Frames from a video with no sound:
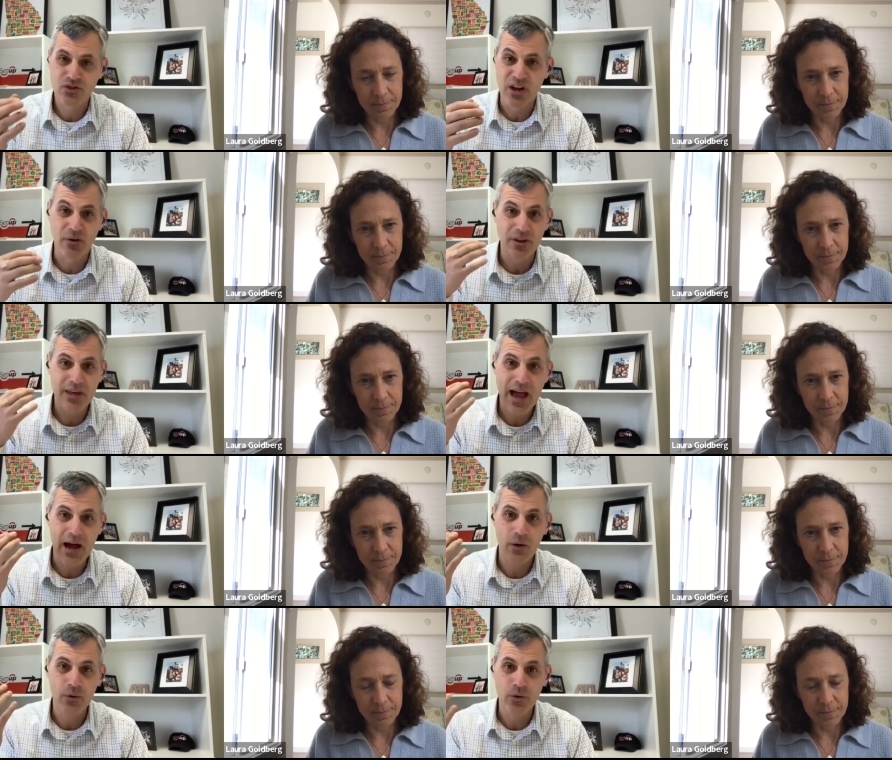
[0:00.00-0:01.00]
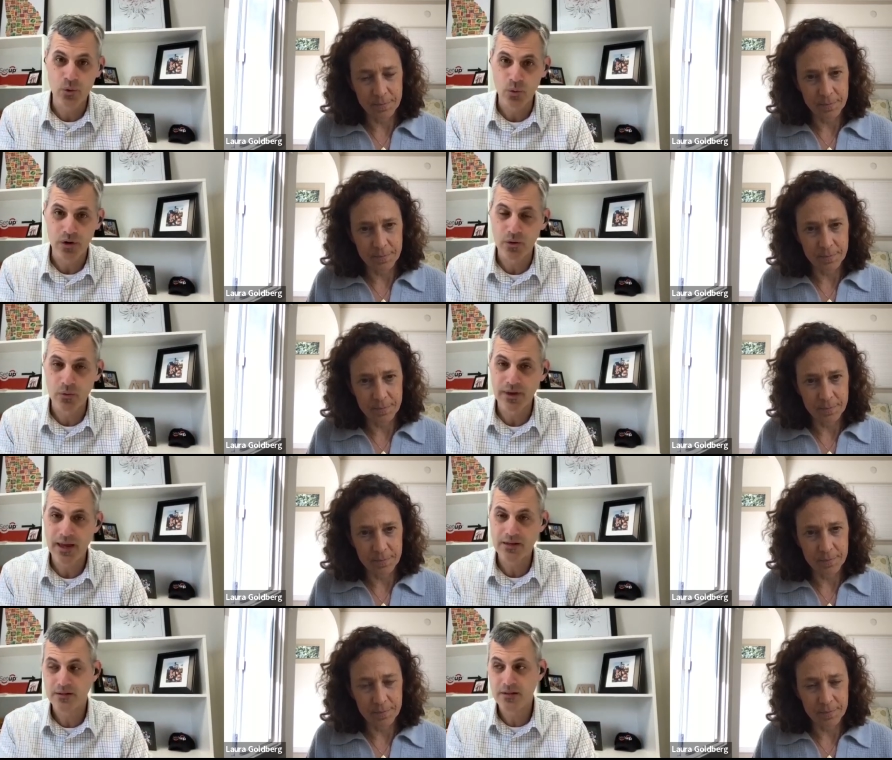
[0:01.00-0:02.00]
Speaker 1: just generally how you work
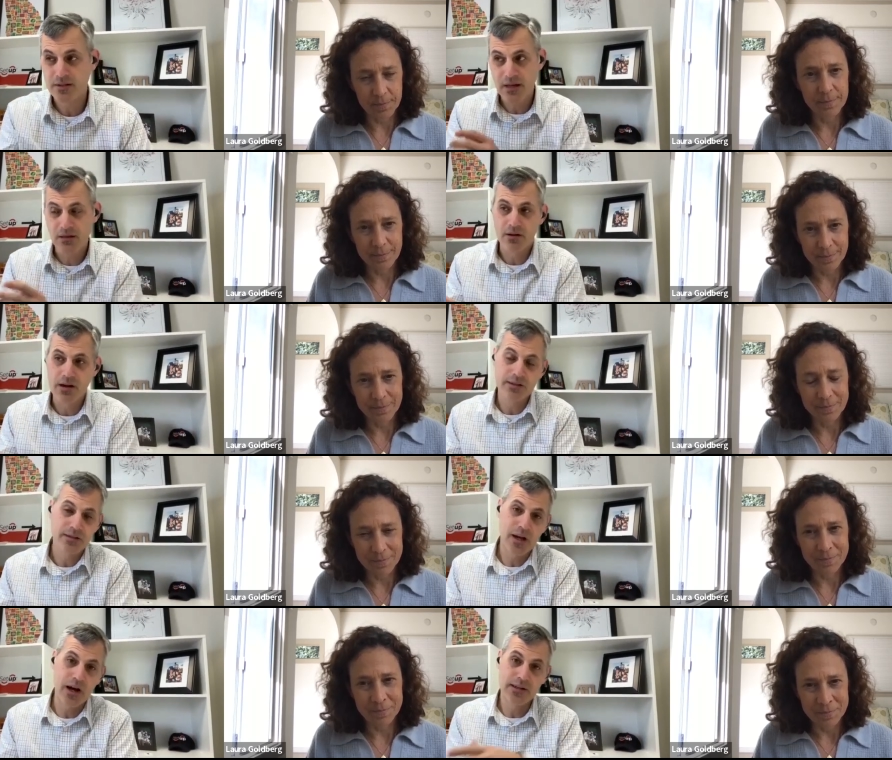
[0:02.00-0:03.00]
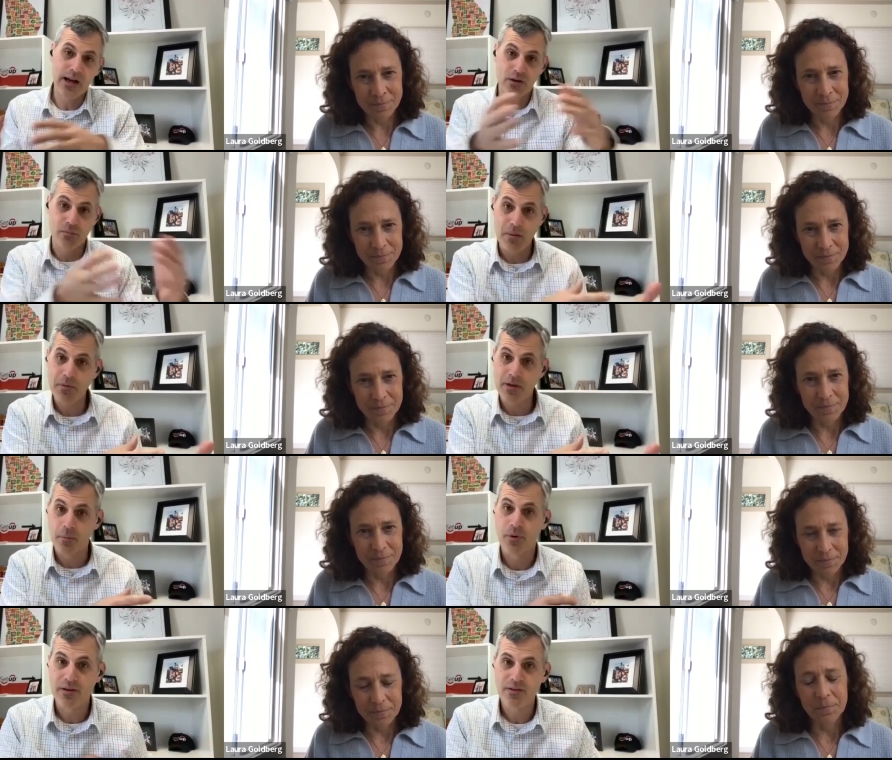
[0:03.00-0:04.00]
with agencies, either at Constant Contact or maybe
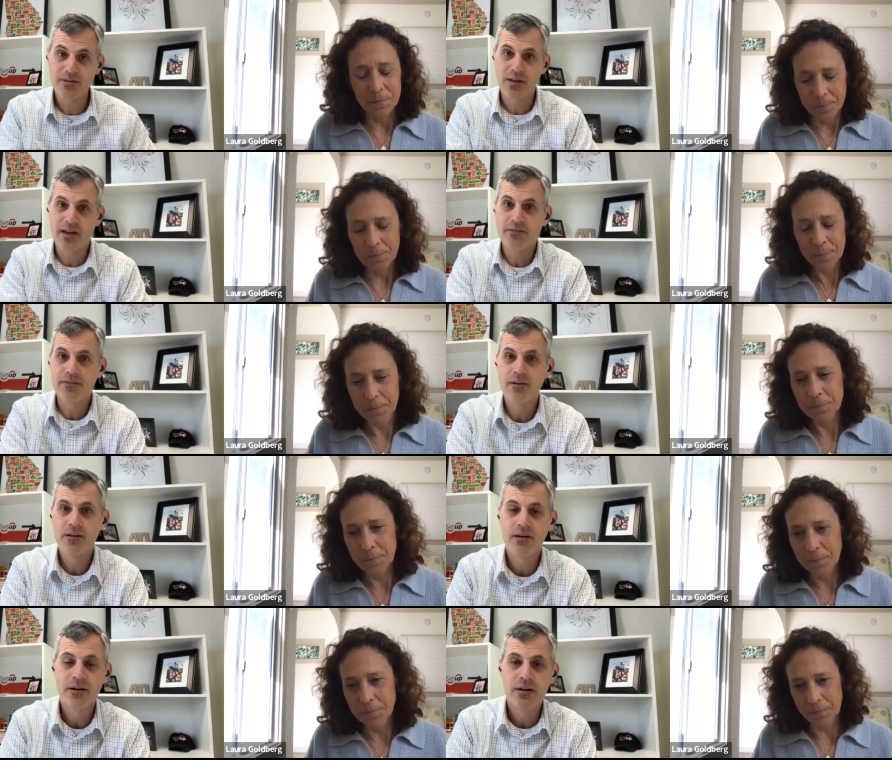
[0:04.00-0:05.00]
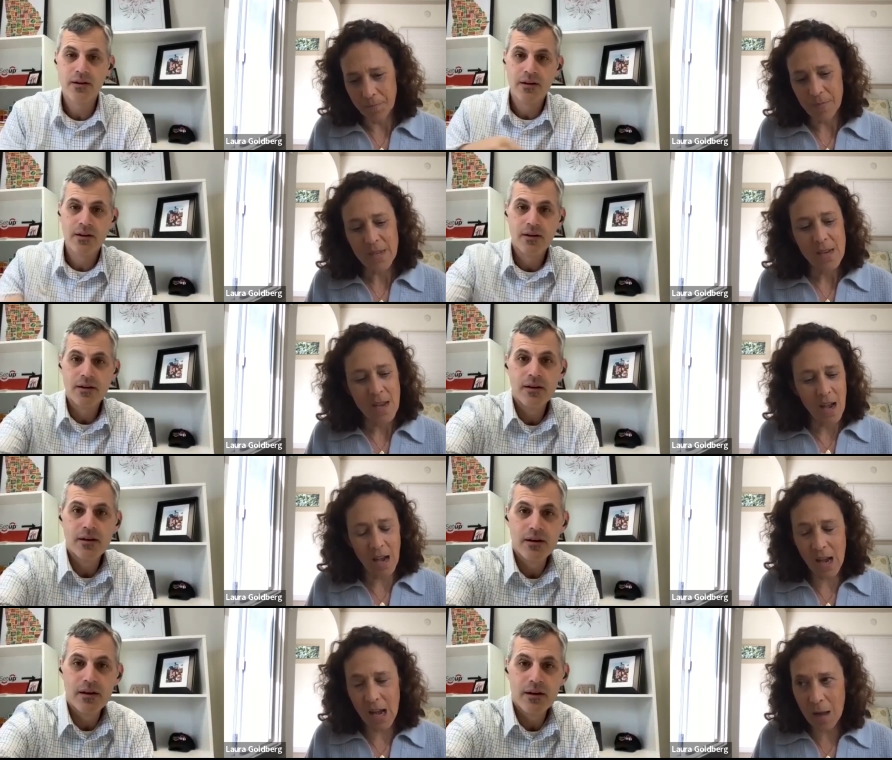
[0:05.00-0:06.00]
in a previous life,
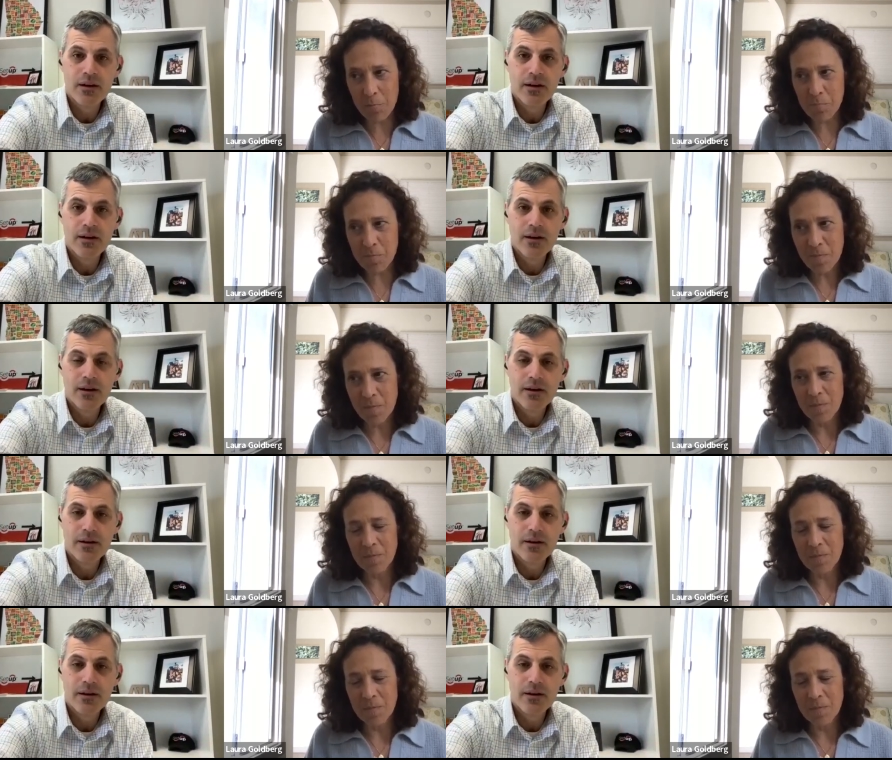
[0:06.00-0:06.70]
Speaker 2: um,